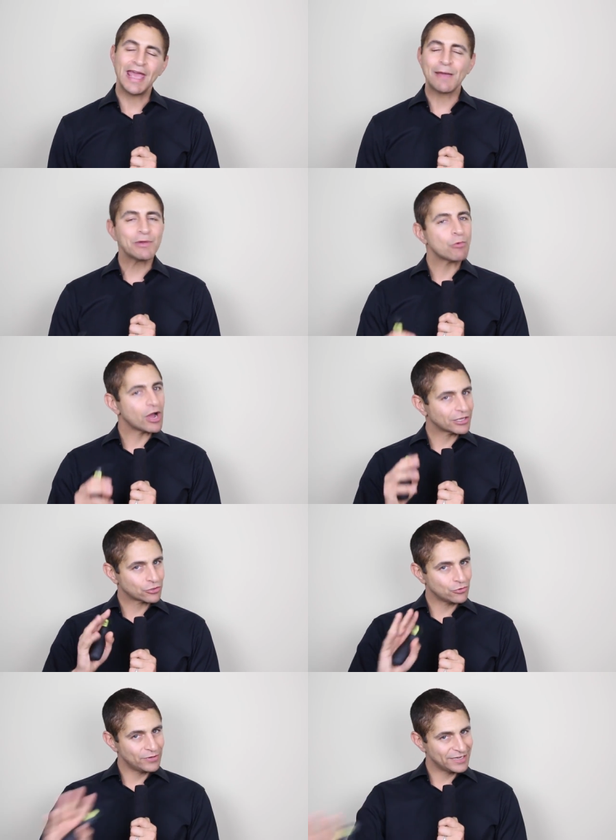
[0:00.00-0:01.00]
And we walk
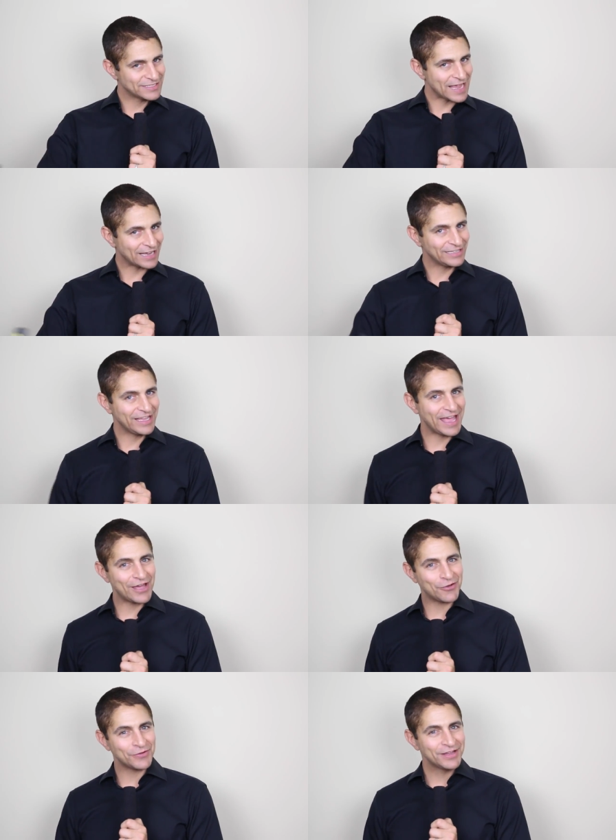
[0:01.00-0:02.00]
through exactly
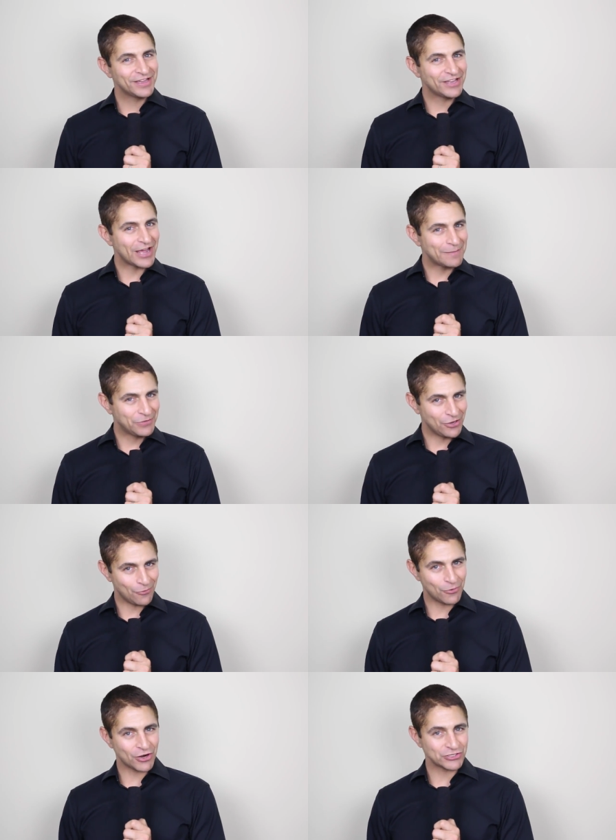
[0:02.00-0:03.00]
how an
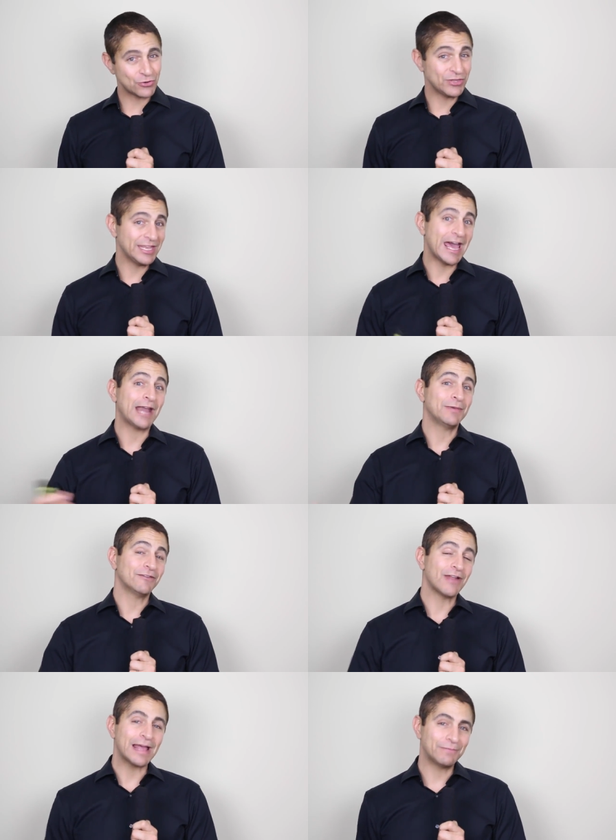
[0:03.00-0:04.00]
IPO works or the anatomy
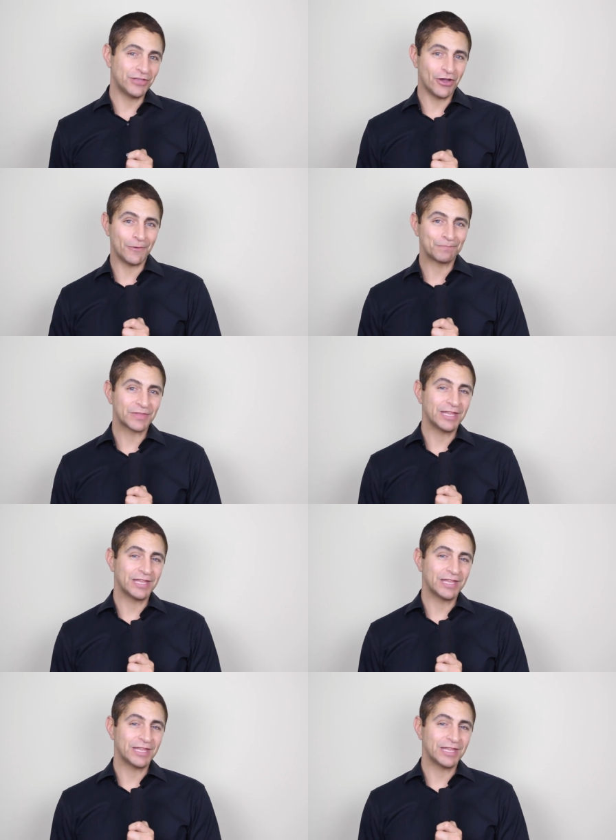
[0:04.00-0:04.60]
of an IPO.